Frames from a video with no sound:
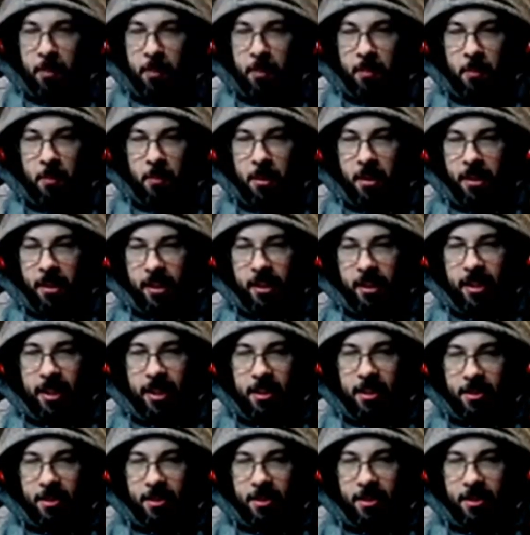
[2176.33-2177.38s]
that work in the
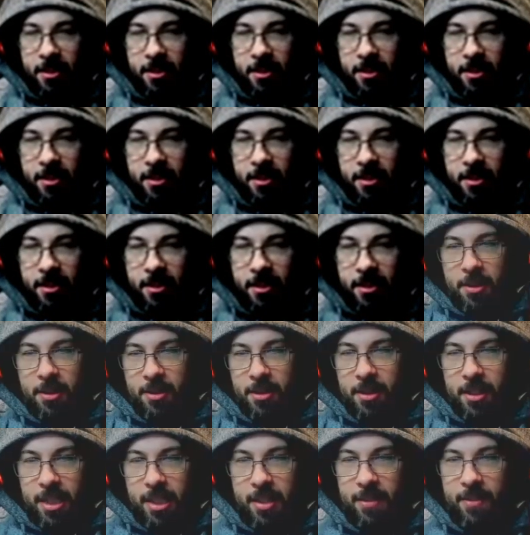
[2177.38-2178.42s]
education
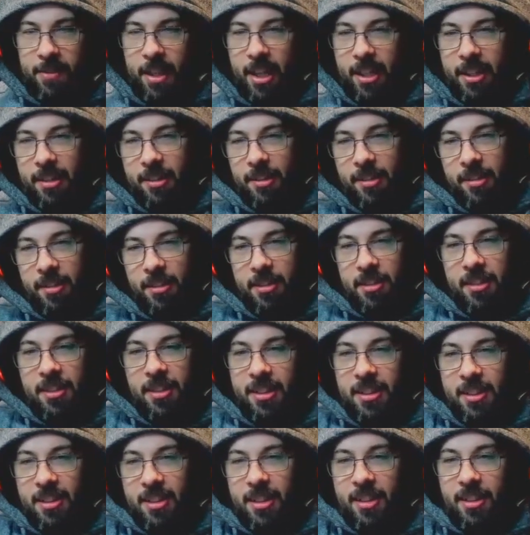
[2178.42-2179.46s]
business if that's
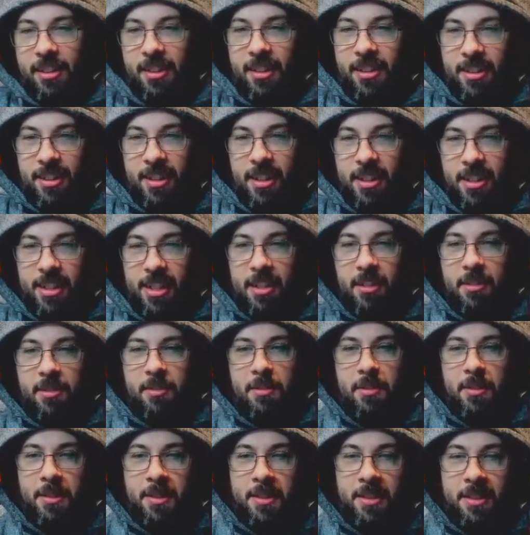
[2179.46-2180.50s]
the deal.
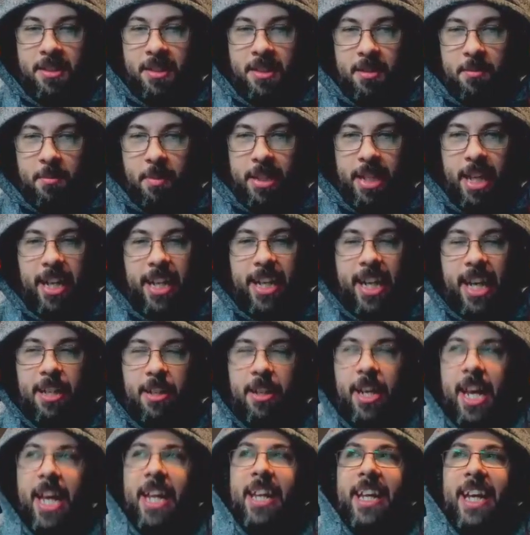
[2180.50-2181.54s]
But then again, you
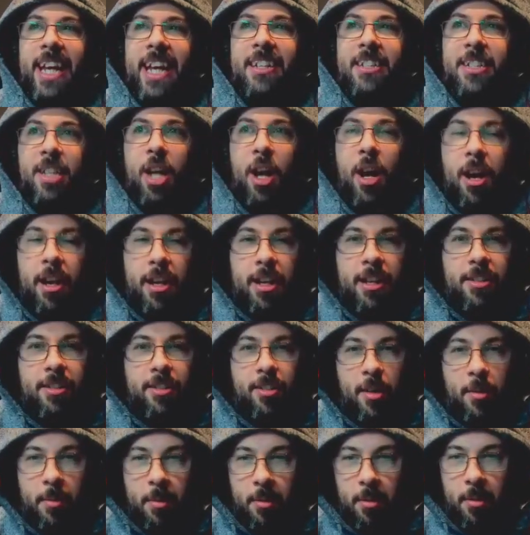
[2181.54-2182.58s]
get the entire
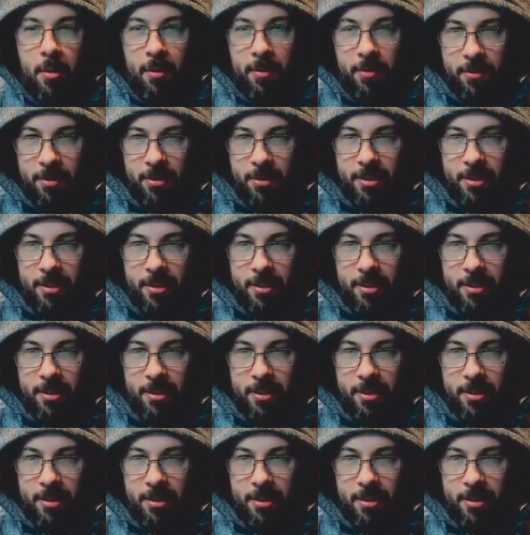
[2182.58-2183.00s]
summer off.